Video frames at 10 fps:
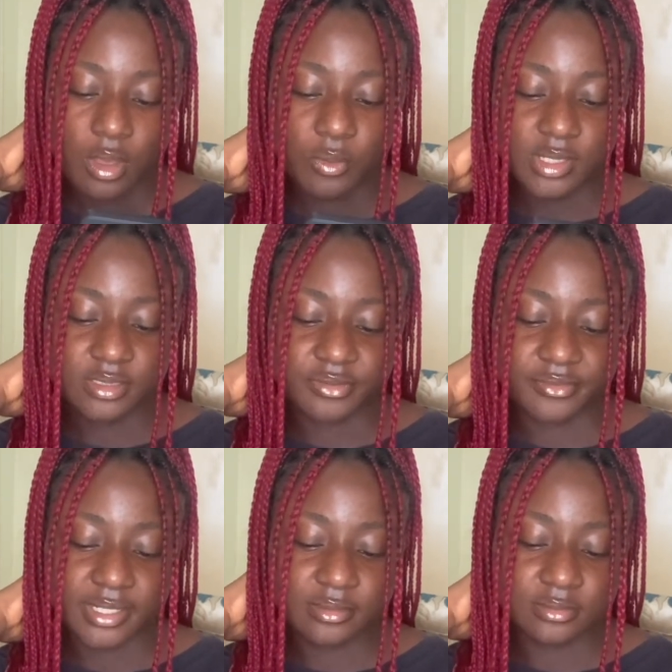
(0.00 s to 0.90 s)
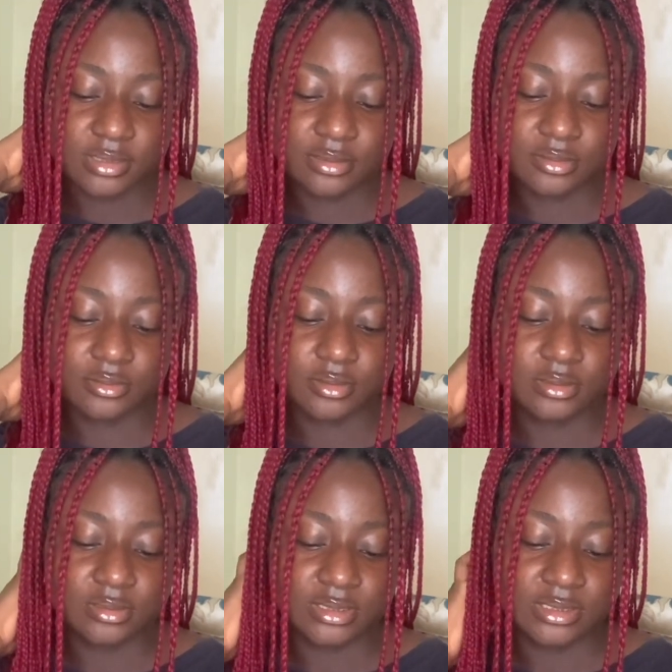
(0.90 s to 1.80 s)
What is your favorite thing to do
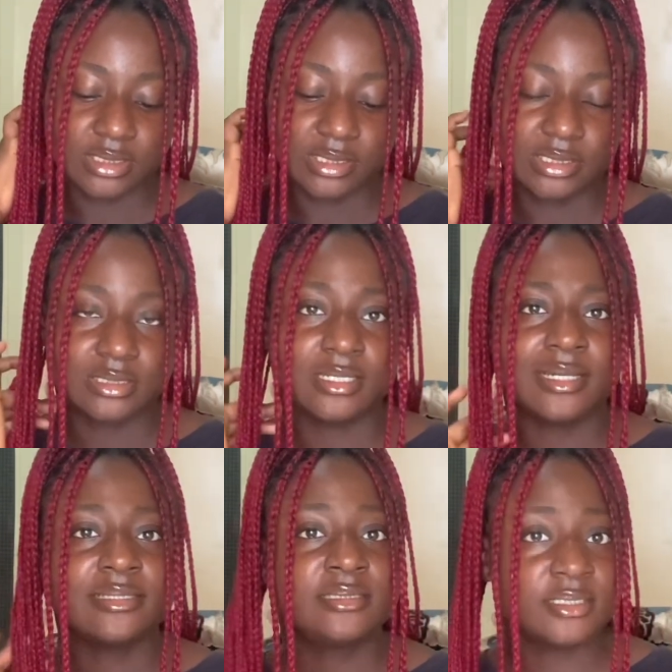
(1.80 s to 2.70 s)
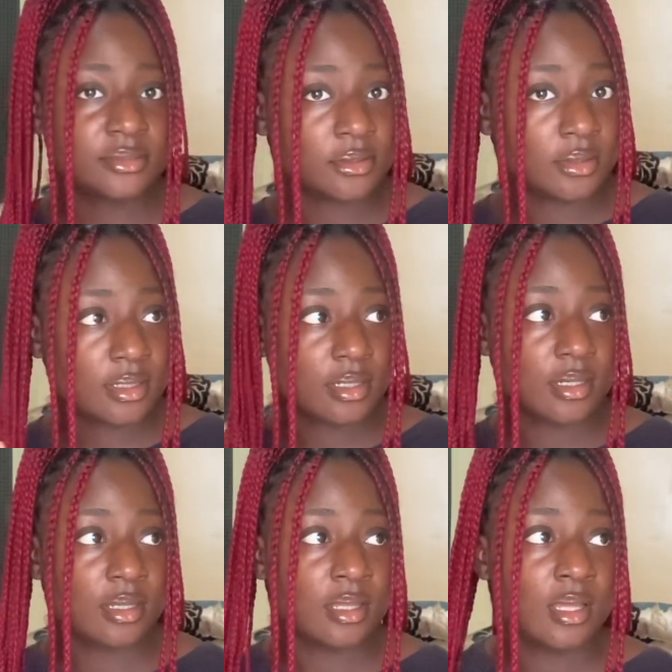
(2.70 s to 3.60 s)
on the internet? TikTok
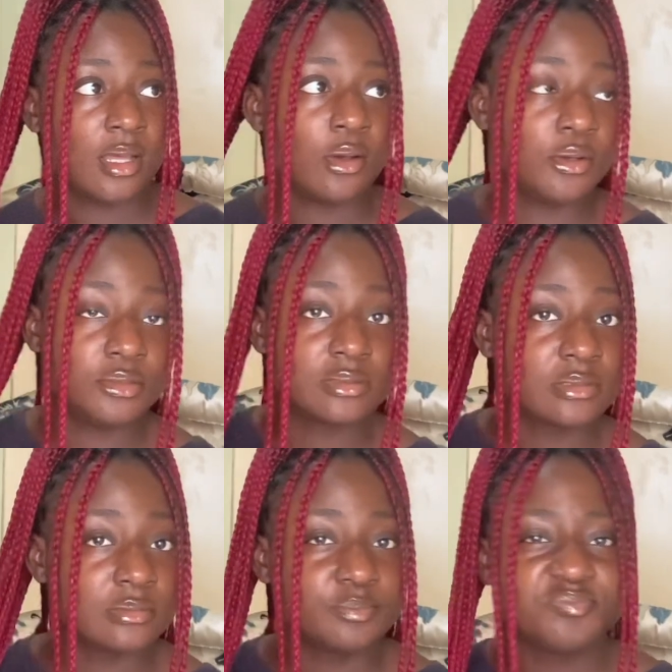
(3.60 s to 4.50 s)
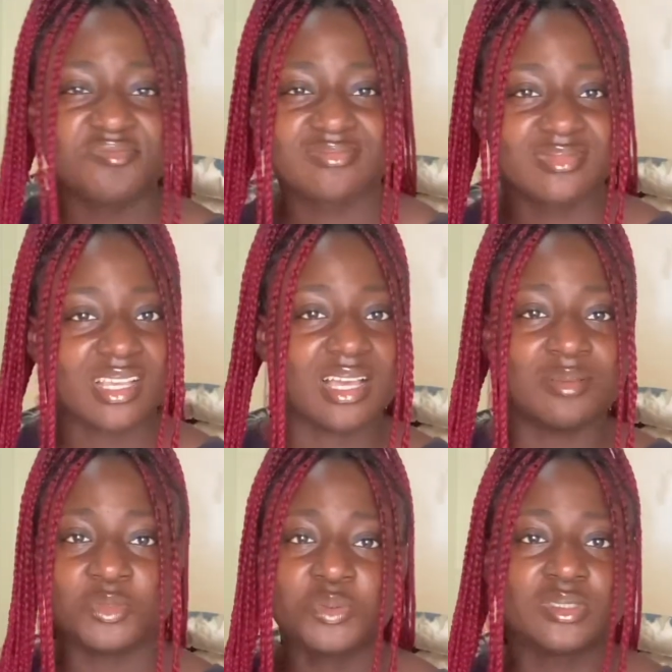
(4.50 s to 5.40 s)
or YouTube?
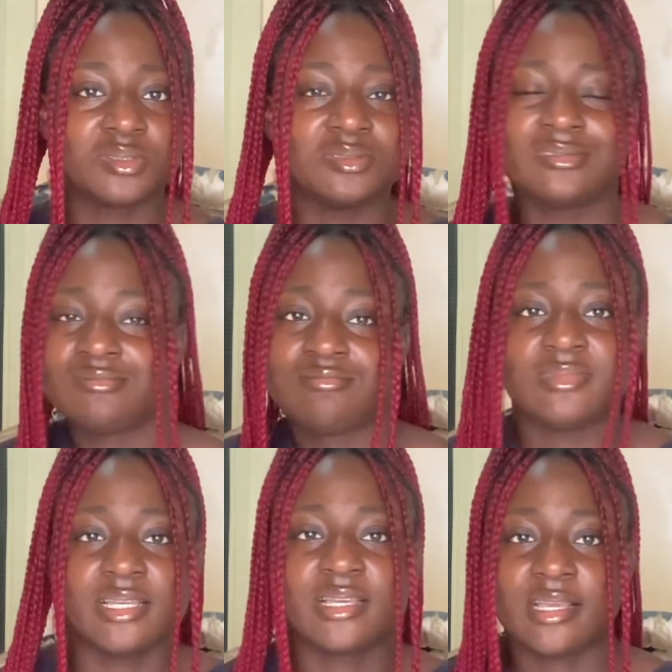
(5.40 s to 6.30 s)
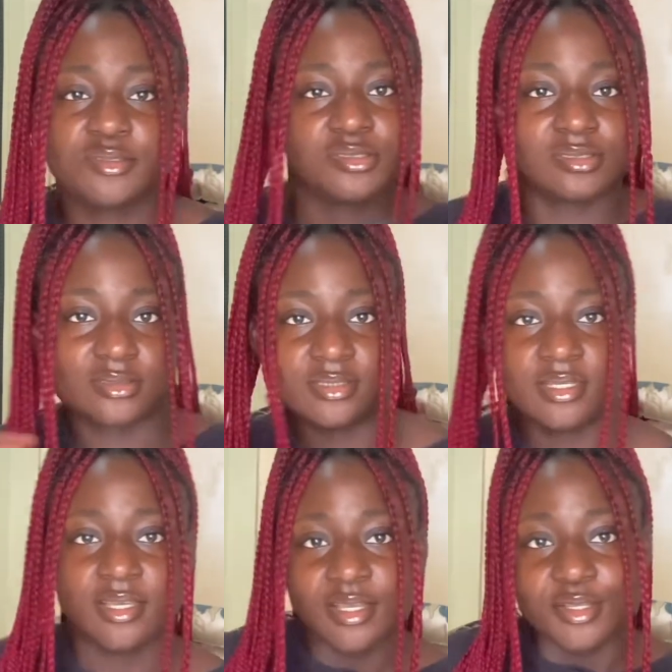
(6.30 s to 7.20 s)
I'm always on, like, I just
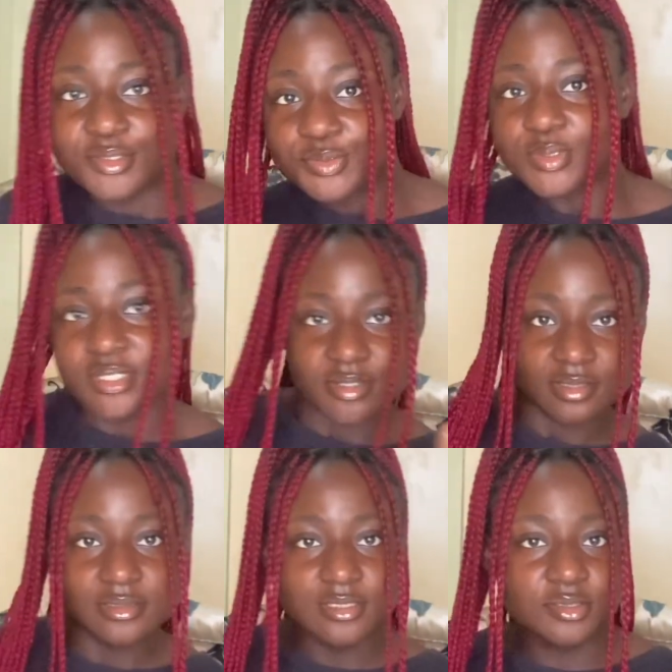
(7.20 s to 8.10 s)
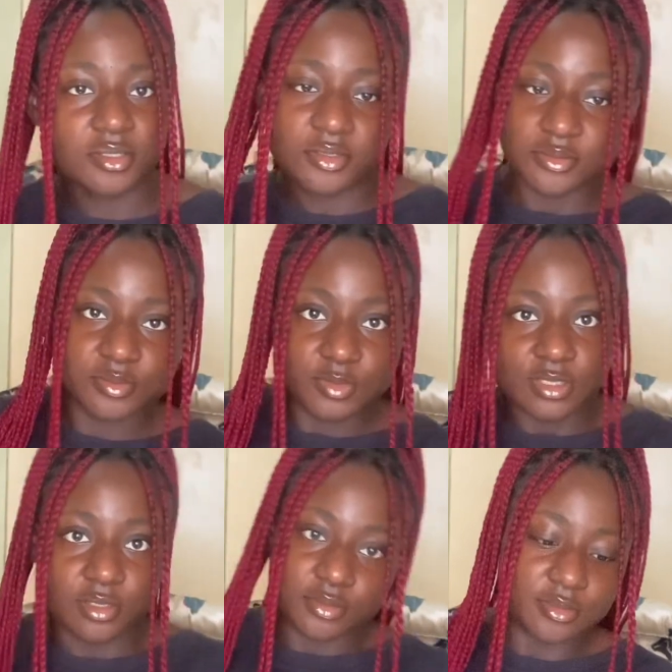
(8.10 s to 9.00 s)
switch TikTok, YouTube.